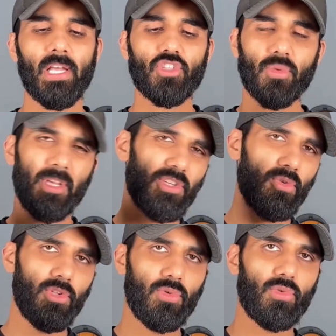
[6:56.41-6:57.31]
So make
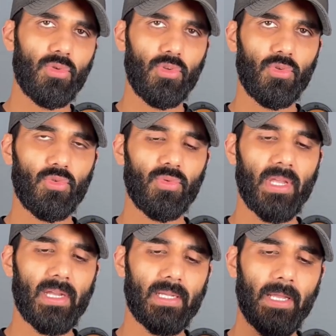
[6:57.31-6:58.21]
sure you do
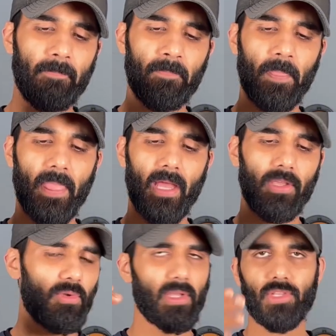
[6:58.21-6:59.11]
that.
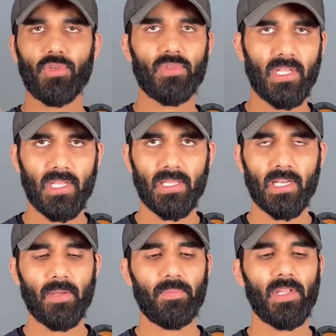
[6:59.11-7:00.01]
You can choose any other
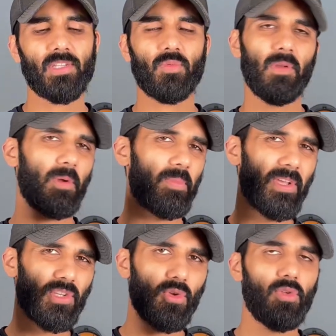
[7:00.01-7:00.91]
company as well, but
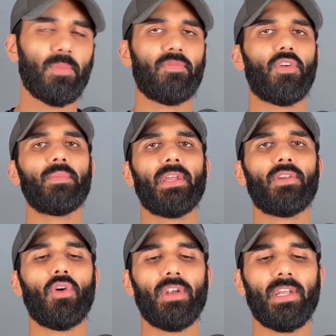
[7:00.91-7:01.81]
make sure you perform
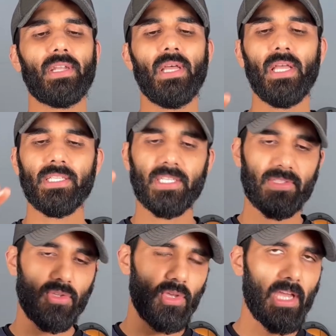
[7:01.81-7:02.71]
audit
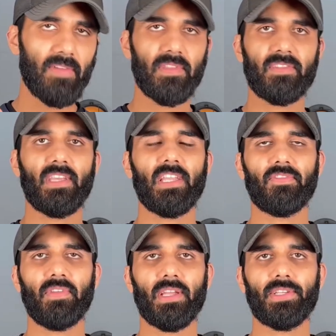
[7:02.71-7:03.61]
just so you have the
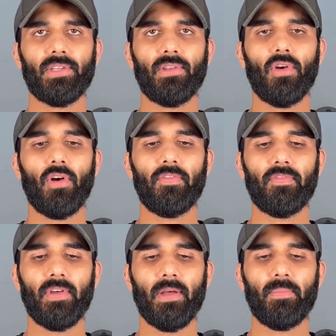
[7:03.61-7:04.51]
satisfaction
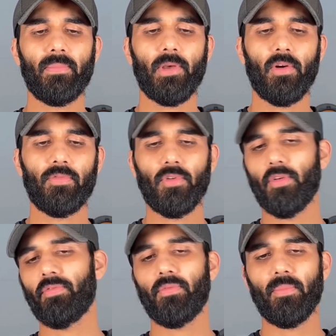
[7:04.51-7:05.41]
of
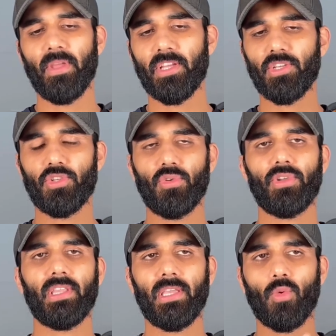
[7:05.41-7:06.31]
making sure
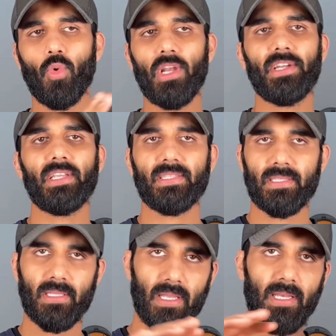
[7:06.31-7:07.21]
the quality
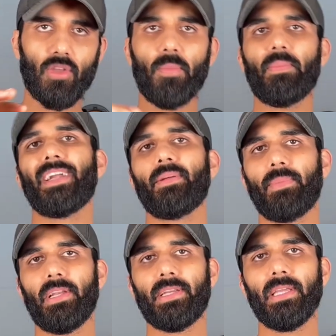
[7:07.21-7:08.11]
is in
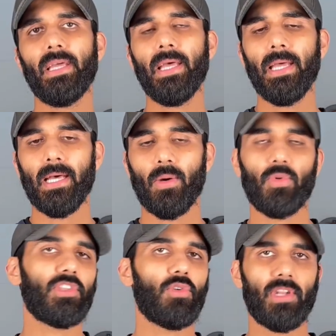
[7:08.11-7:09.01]
compatibility
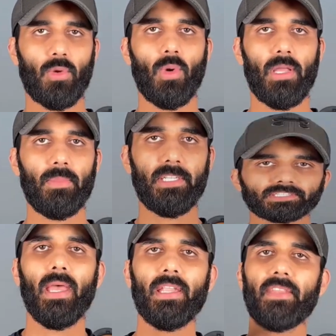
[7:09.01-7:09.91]
with your
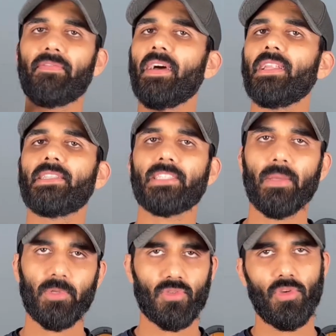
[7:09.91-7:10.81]
requirements. And the final
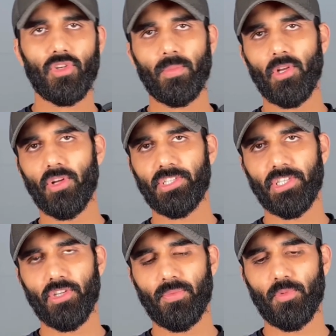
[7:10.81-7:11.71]
step is going to be
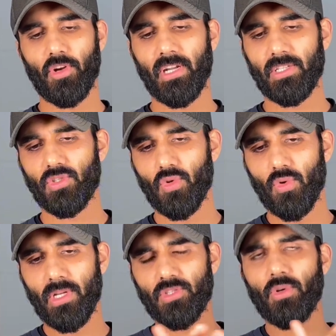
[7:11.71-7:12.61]
launching your product.
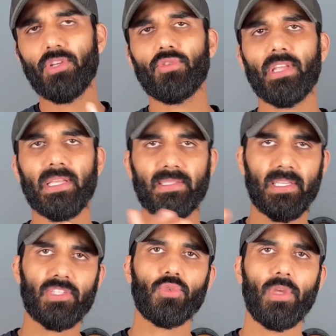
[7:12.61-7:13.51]
So it's going to take
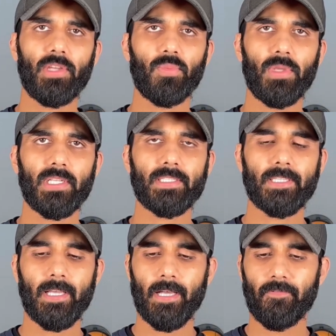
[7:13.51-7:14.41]
6 to 8 weeks
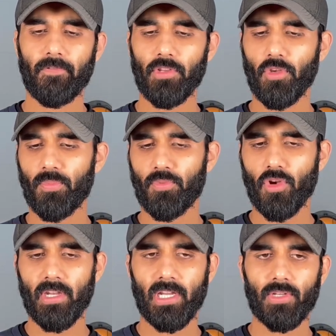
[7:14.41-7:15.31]
for your
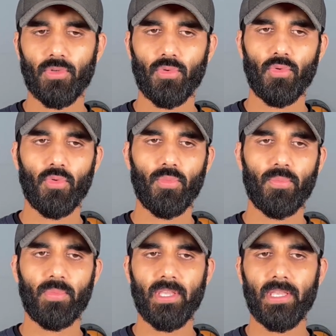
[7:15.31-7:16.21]
product to
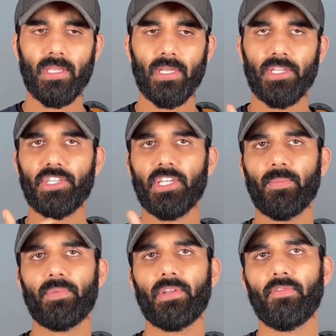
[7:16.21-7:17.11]
be
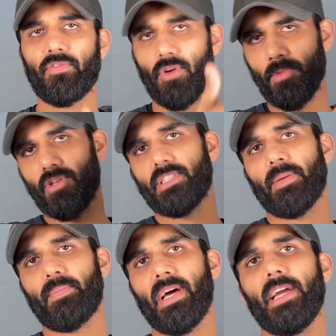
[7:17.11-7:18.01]
shipped from your
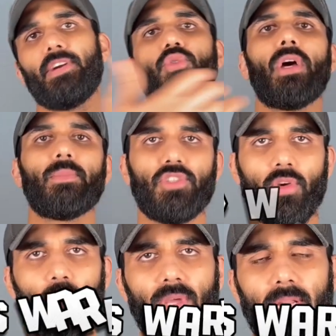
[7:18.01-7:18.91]
supplier to
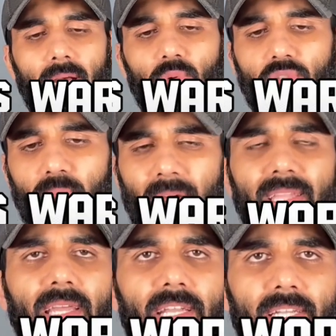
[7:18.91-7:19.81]
Amazon warehouse. By
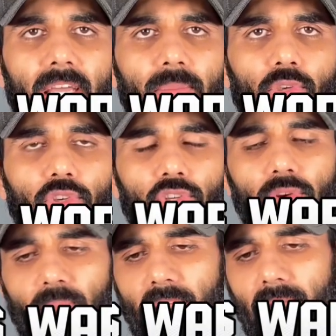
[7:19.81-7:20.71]
that time, you
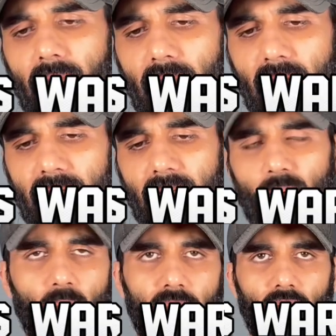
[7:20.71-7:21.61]
should get
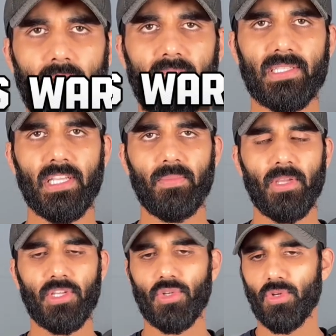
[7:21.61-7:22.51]
done with your listing.
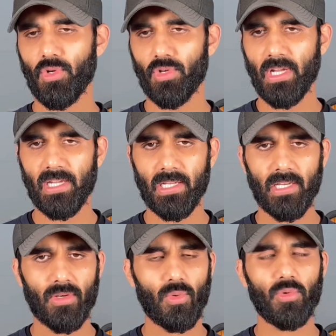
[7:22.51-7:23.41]
Make sure your title
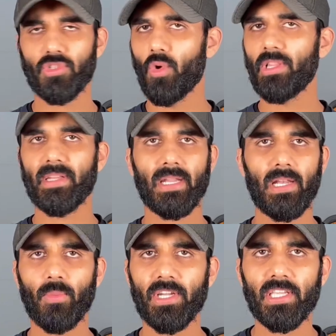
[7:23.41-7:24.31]
includes all the
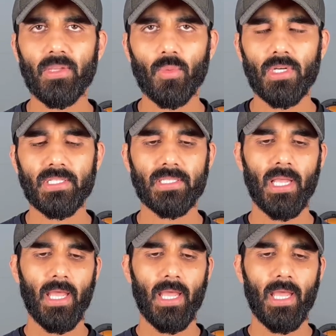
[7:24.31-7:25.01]
relevant keywords.